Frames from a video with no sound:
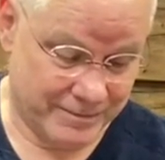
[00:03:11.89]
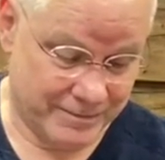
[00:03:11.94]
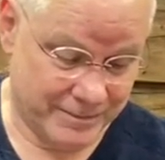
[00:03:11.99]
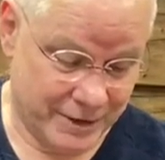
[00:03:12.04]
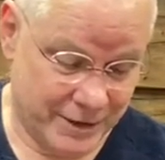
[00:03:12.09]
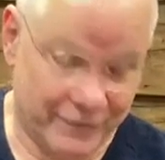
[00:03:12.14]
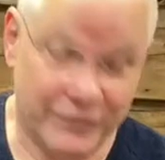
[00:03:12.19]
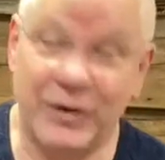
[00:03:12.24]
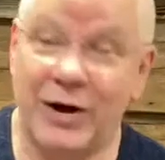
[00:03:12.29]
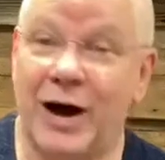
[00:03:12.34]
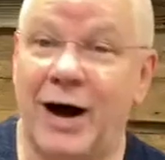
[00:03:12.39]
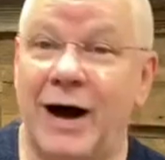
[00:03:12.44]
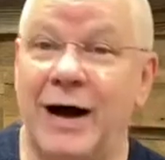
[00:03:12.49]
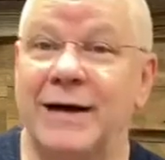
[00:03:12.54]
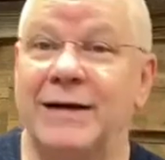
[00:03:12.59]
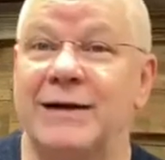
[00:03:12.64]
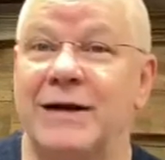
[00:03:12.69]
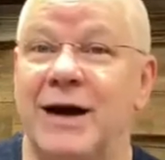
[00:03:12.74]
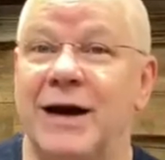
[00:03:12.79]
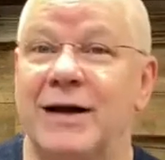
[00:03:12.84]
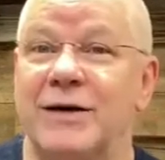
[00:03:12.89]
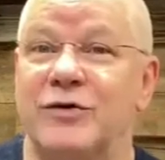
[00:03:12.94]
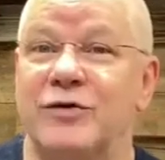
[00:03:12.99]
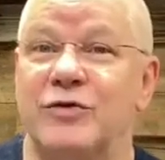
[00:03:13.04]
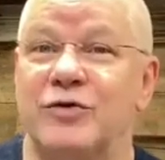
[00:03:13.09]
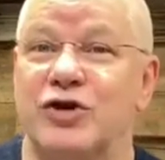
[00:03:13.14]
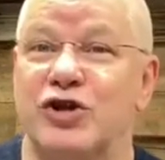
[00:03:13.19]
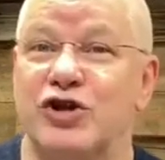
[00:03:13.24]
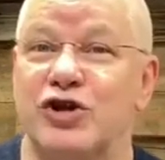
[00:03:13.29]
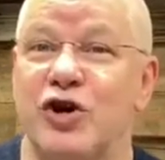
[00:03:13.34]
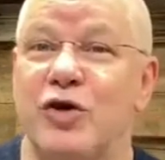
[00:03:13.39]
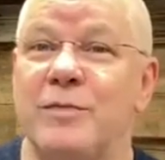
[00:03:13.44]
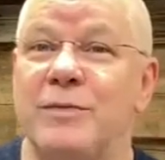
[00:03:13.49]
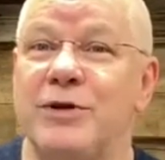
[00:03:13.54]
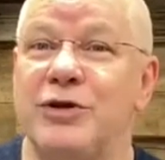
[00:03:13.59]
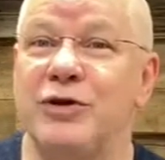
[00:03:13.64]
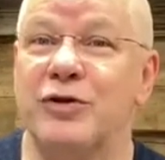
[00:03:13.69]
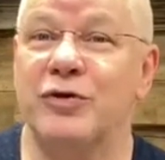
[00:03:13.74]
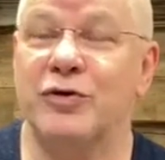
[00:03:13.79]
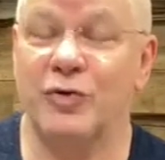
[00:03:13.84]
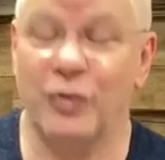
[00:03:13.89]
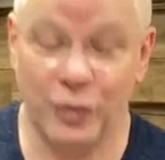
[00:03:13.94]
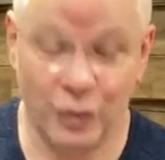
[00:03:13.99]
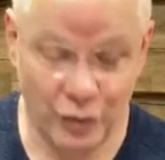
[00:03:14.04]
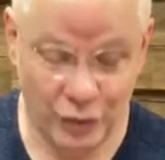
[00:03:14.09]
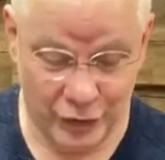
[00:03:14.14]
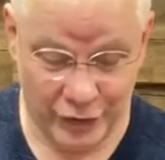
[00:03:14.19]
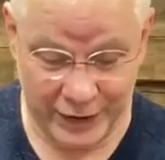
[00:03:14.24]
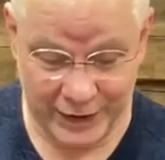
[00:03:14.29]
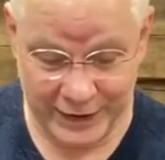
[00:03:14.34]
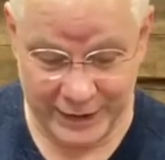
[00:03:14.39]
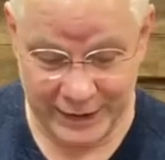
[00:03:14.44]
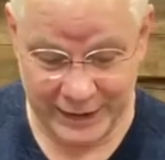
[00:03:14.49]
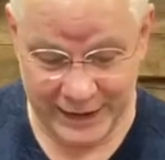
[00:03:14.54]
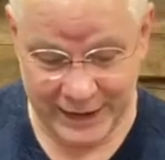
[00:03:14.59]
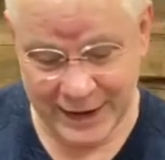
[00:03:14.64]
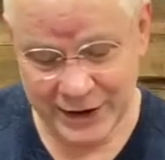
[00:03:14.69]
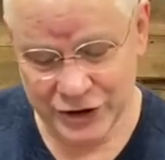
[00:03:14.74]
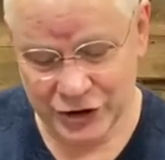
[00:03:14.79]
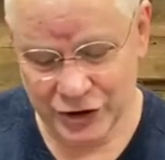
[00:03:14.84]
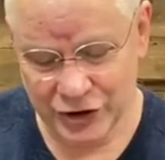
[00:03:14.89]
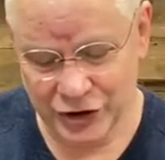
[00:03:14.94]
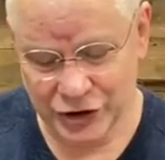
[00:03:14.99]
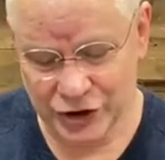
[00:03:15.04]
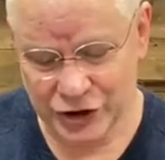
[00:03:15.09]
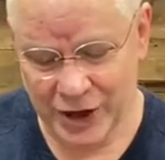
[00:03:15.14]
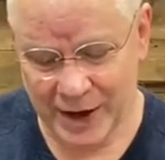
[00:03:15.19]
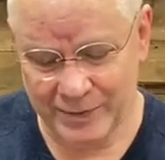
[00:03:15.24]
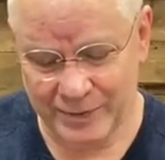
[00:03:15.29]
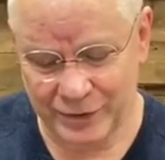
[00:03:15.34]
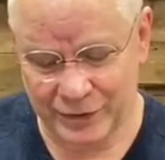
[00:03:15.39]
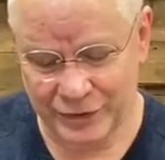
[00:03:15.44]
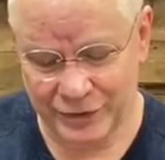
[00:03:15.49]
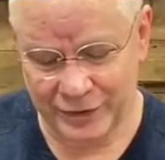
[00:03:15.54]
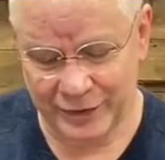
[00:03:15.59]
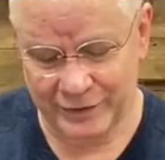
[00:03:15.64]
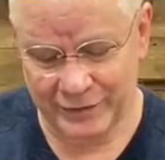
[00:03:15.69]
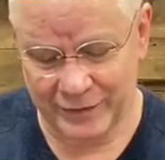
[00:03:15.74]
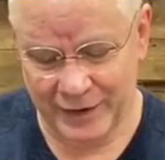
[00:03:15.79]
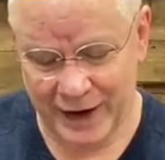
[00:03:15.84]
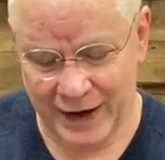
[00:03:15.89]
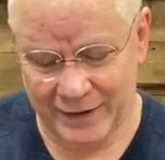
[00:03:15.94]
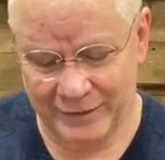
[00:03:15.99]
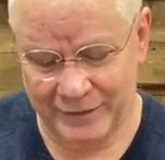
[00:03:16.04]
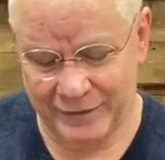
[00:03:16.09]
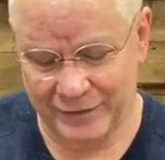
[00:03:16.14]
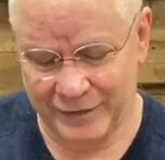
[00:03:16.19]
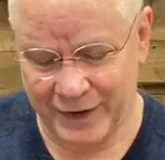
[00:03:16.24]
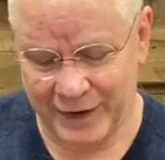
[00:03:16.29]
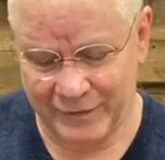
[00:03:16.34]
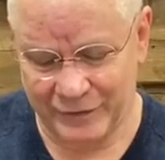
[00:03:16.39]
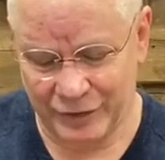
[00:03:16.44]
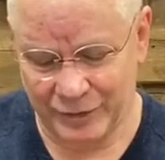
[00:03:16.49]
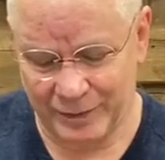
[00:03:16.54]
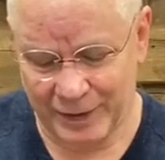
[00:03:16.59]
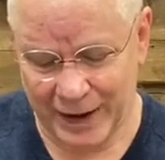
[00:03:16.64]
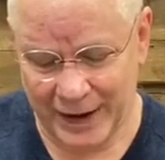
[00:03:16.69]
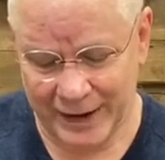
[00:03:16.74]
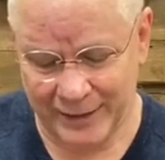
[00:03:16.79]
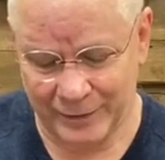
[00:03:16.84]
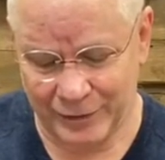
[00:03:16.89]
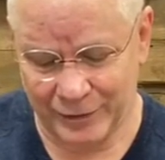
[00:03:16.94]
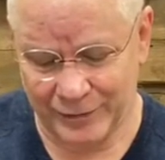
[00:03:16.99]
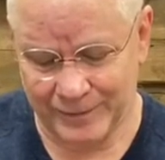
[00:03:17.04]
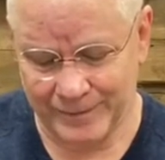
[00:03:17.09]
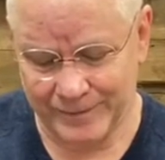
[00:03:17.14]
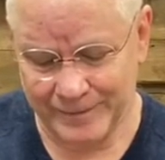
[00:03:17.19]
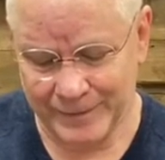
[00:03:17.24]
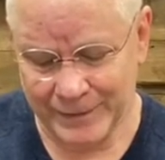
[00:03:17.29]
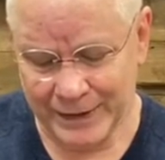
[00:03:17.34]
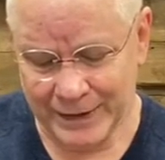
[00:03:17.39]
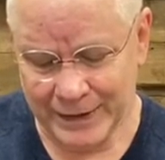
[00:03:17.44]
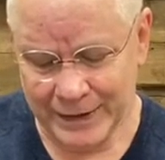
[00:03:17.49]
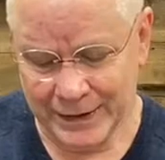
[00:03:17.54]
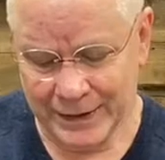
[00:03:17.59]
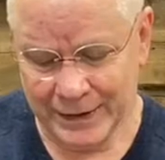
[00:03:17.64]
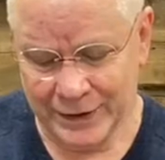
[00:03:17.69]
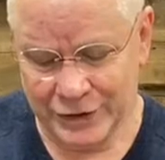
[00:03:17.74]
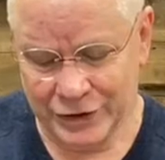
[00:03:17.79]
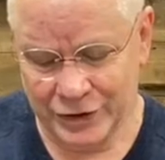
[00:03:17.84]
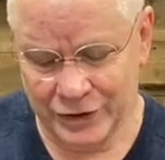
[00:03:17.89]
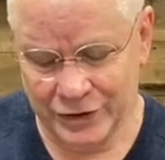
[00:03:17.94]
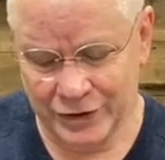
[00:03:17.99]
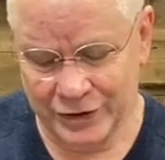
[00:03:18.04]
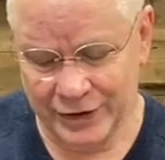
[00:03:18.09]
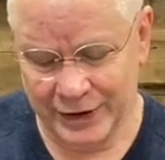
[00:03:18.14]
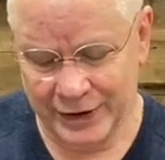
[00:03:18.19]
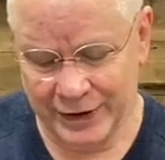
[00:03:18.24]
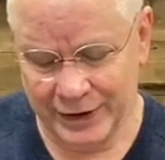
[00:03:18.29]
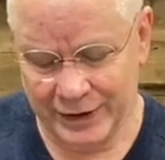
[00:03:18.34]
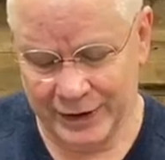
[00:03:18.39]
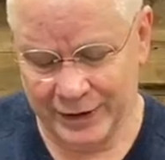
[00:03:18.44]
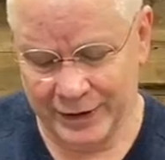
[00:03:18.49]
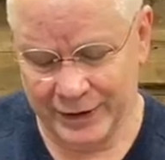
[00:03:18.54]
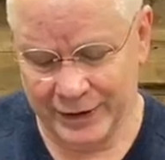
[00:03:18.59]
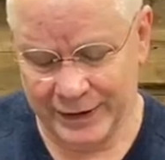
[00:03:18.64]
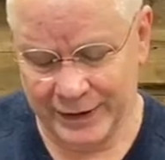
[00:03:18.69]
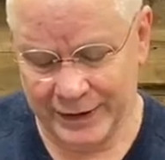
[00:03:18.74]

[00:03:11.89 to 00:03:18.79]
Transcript: of God, God, show me your glory. In Exodus chapter 35, if you have your Bible, turn there.